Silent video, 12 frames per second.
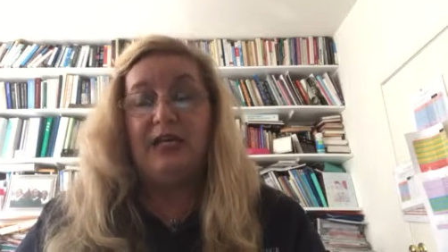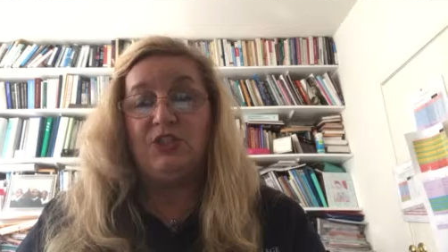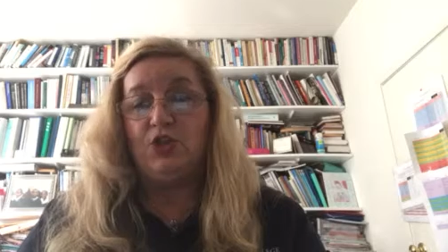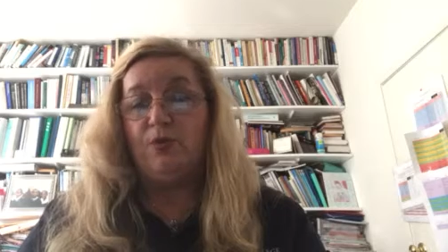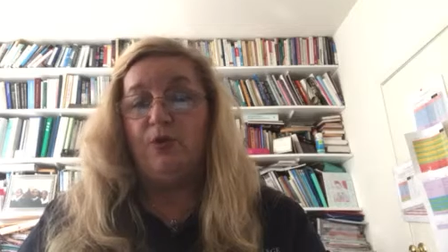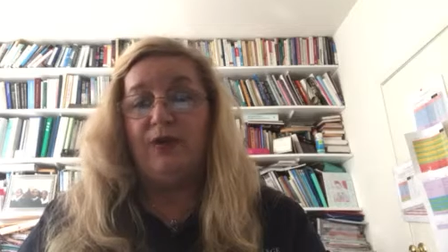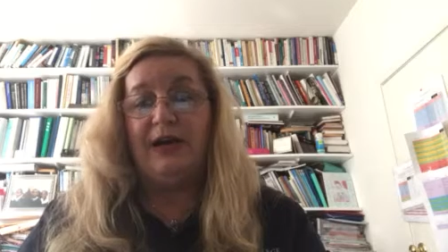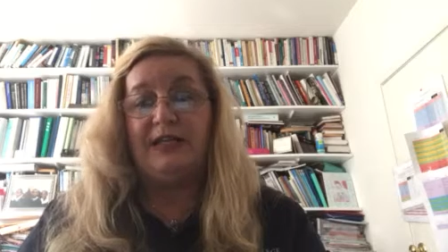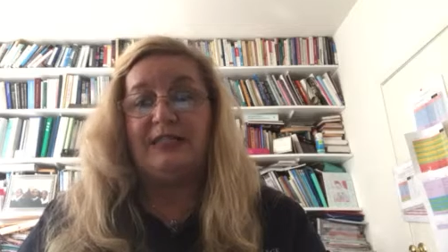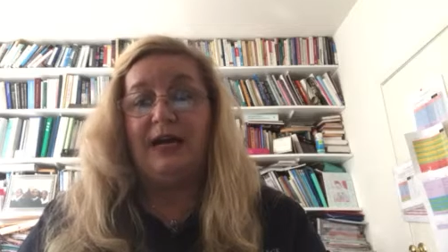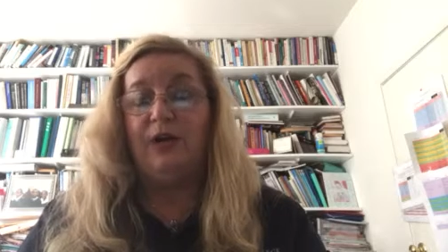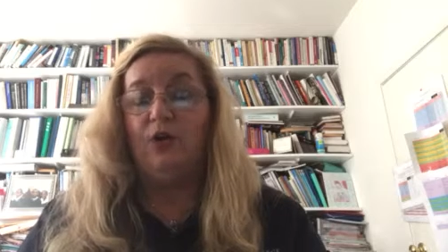and some of
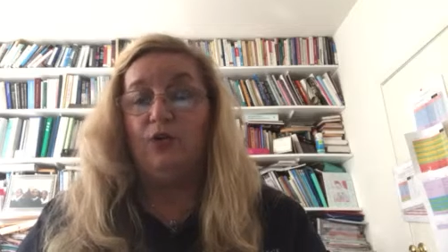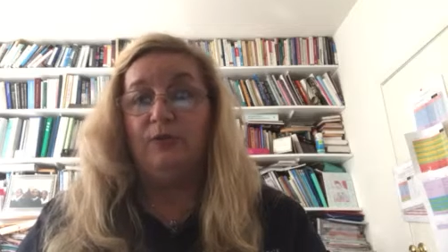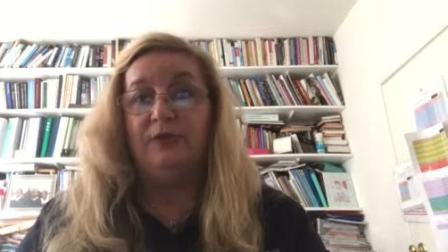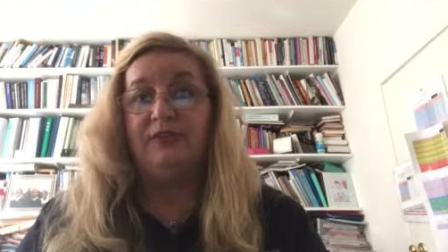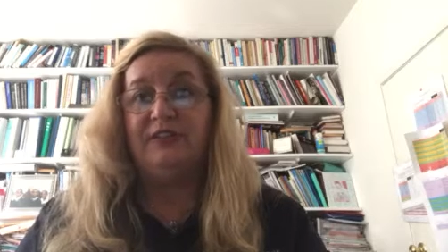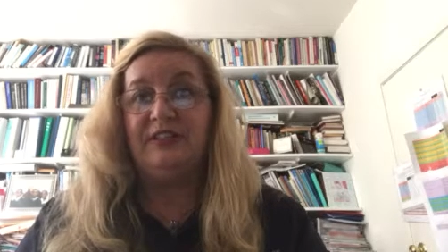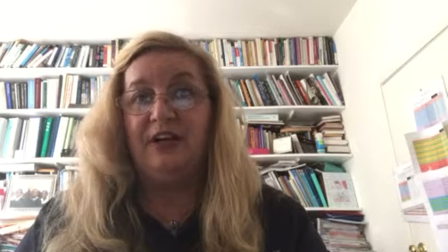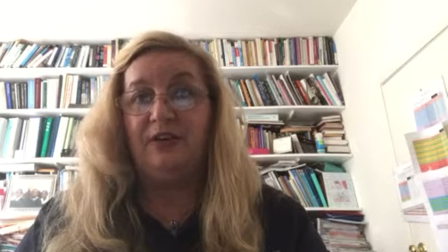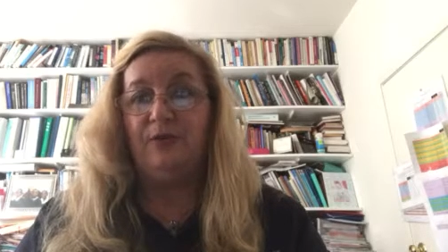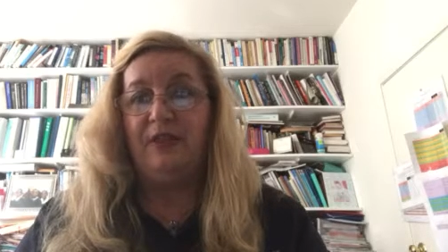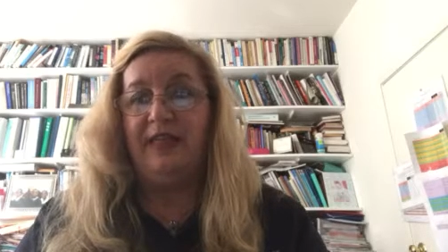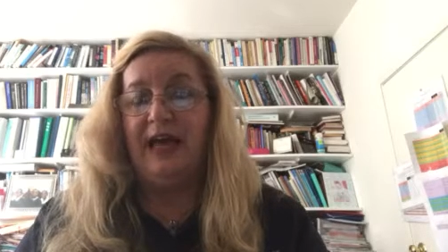us are almost
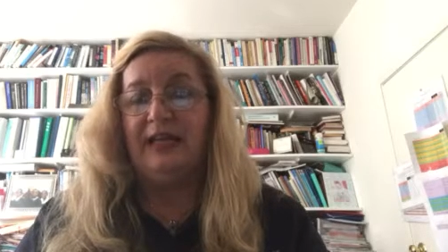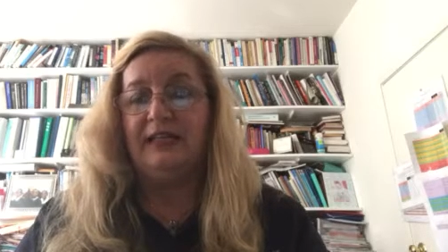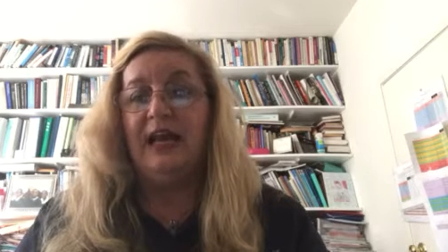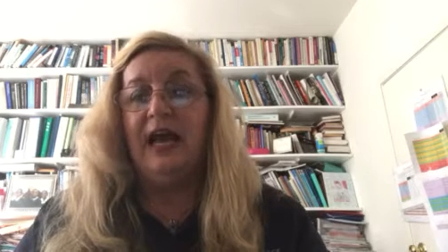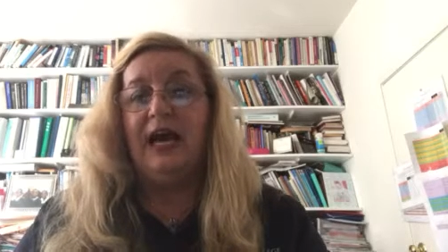done with that.